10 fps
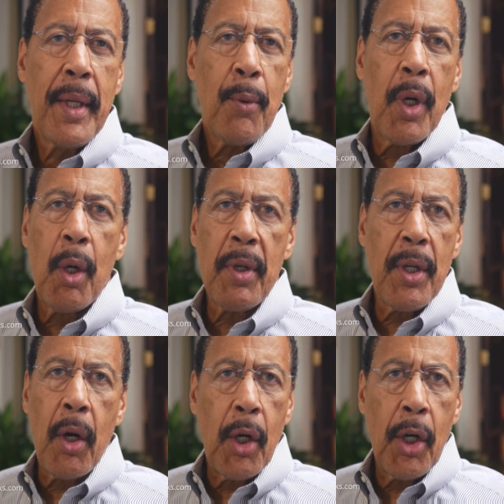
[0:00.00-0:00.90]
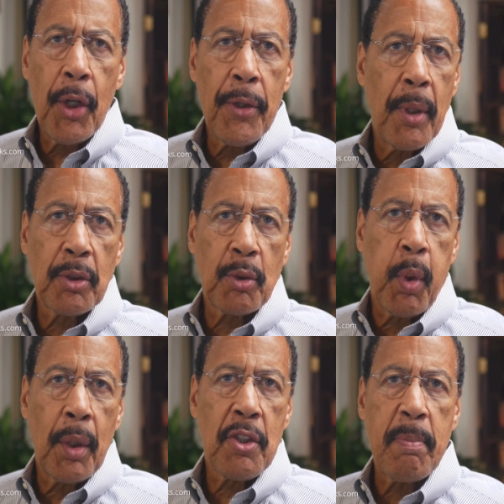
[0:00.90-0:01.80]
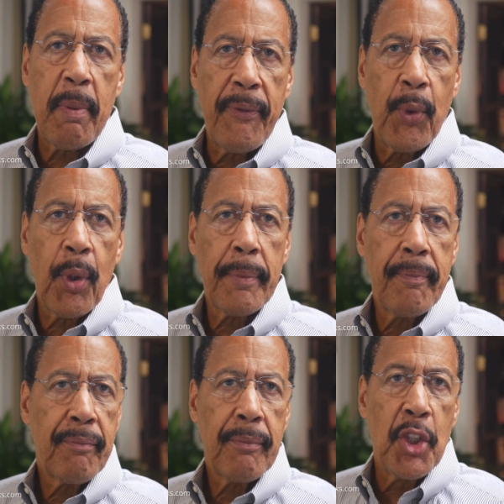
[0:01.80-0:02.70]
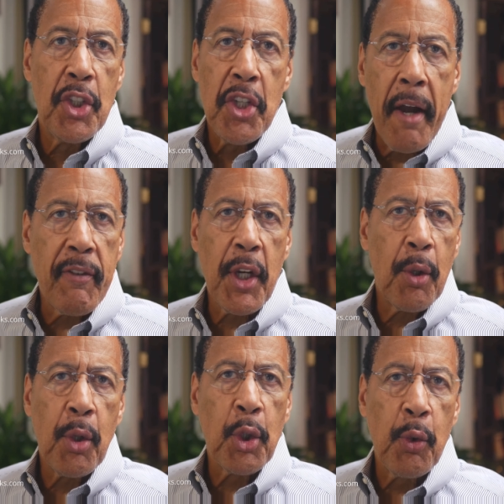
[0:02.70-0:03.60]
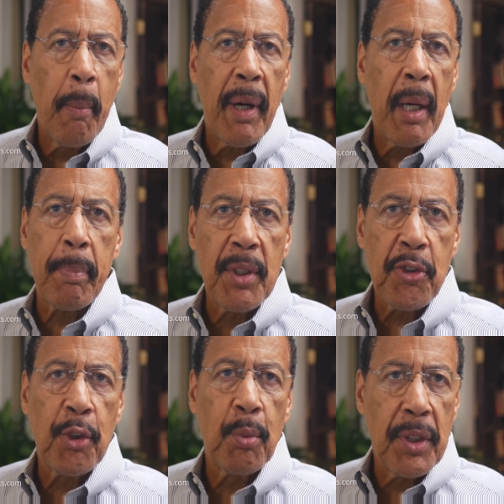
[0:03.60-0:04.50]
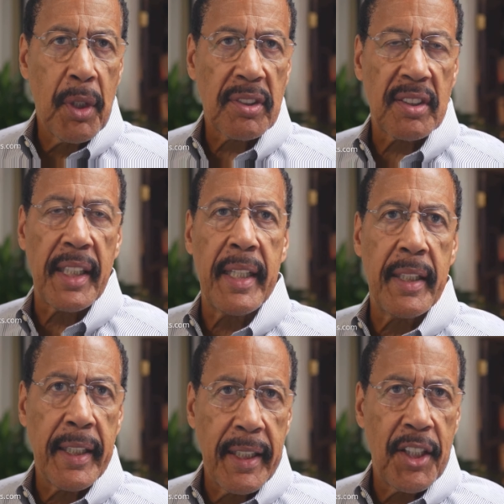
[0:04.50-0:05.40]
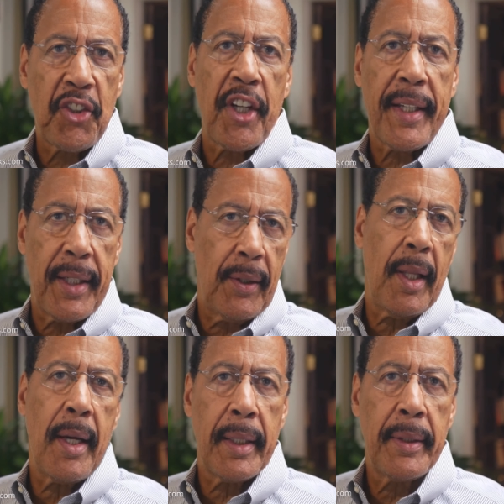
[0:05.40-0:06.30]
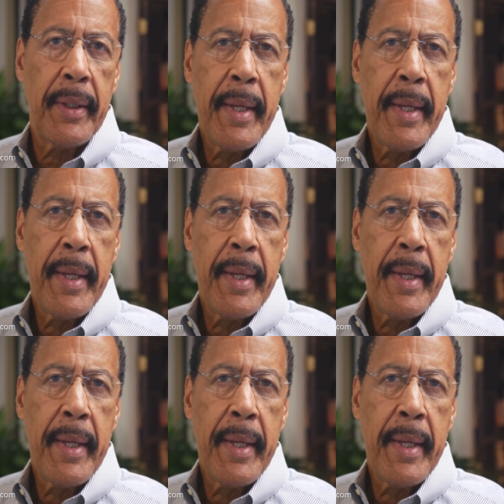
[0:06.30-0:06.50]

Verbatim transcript: Well, we all heard those words before. You never know who you will bump into when you're standing in the checkout line.